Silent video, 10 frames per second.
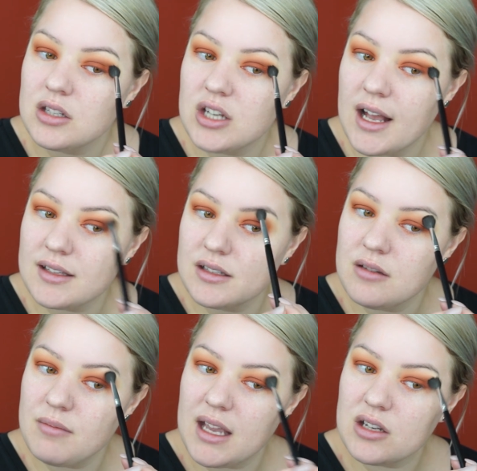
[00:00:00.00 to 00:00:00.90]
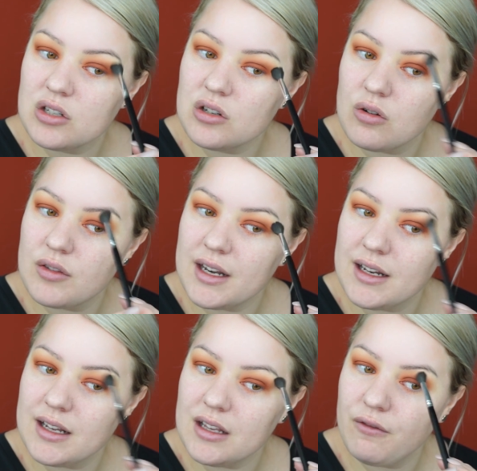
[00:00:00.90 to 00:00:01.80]
just to make sure that
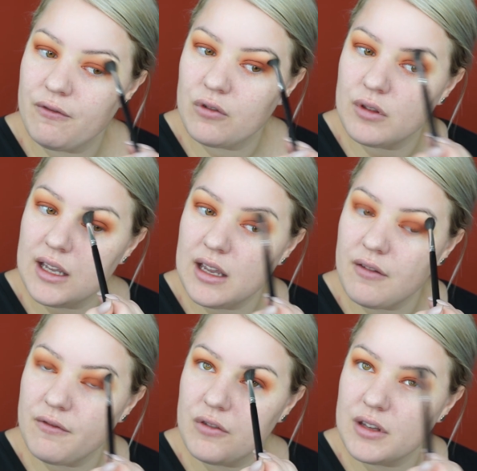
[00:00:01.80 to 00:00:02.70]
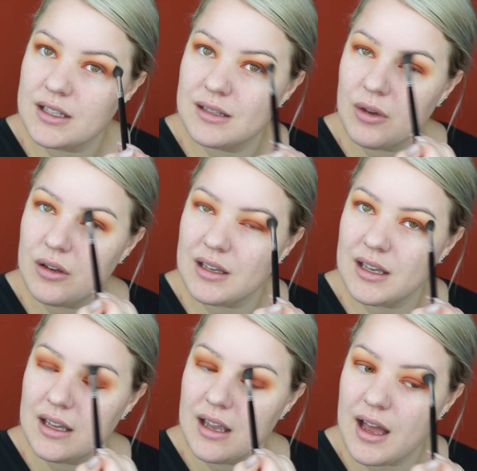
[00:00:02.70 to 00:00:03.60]
it is fully
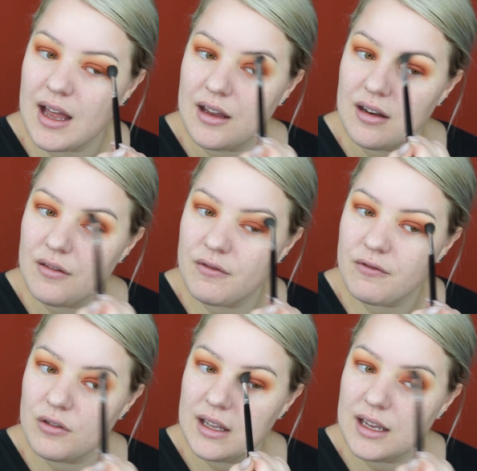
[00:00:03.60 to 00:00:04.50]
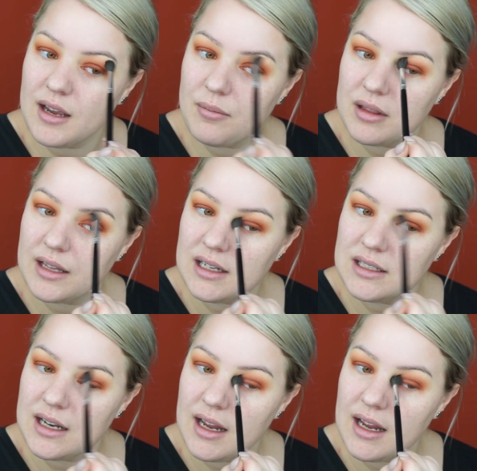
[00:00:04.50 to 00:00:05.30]
smoky and fully blended